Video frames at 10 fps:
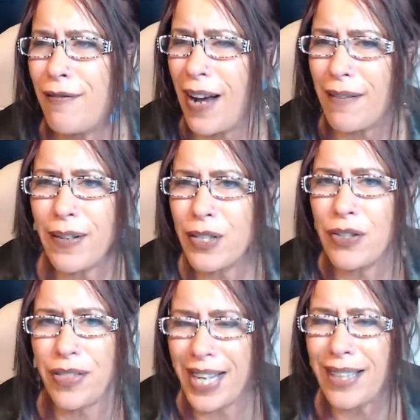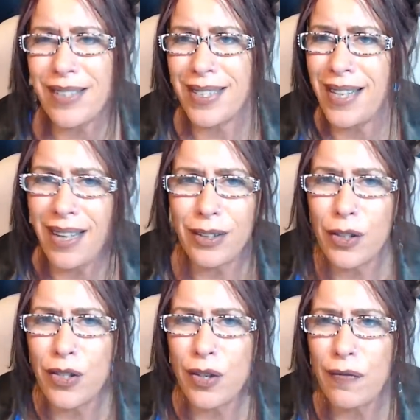
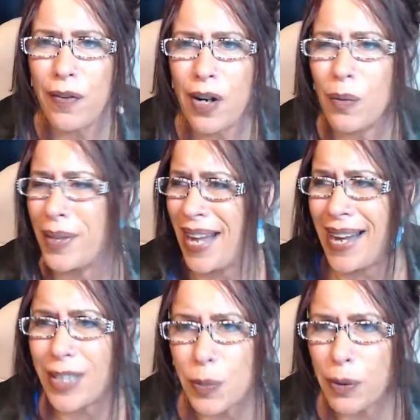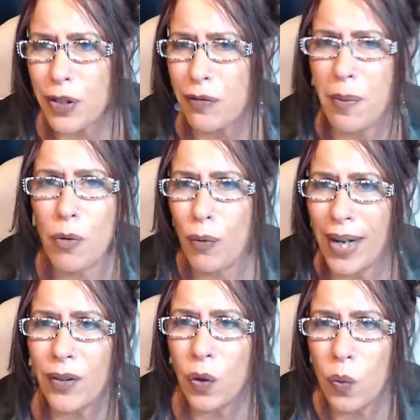$500,000 so far with experts from
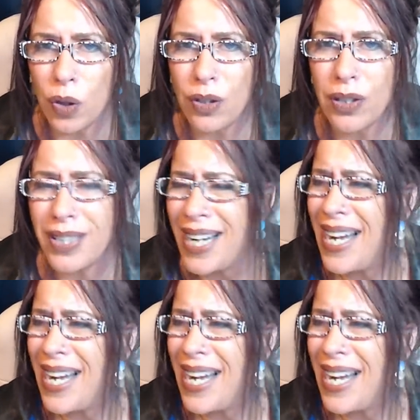around the world